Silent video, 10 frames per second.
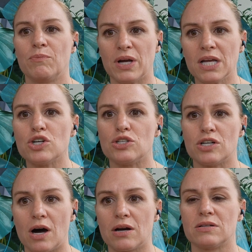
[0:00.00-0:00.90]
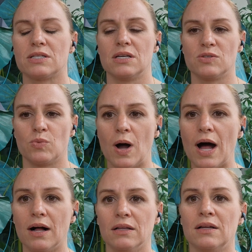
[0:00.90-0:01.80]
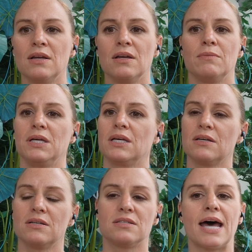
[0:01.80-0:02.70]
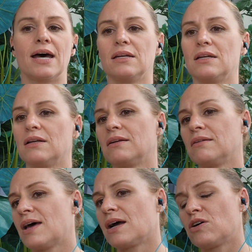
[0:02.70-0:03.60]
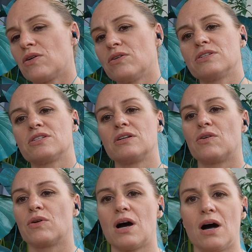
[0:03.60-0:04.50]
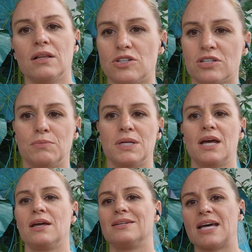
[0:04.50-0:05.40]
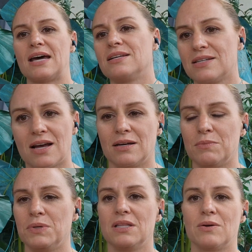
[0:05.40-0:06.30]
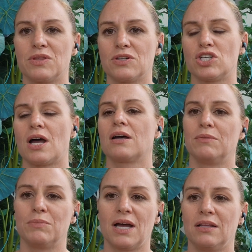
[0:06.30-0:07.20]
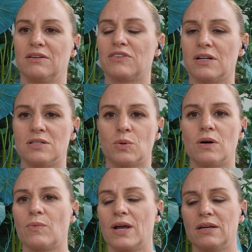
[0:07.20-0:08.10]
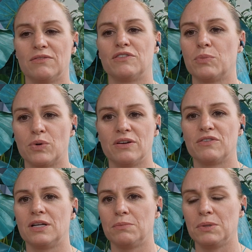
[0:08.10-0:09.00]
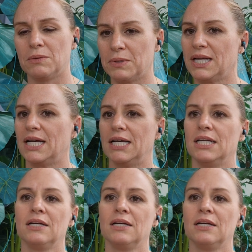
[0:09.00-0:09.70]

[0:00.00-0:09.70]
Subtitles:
your daughters as well, because that girl is going to go to college someday and daddy's not going to be there with a shotgun behind the front door waiting for boyfriend to be a butthead.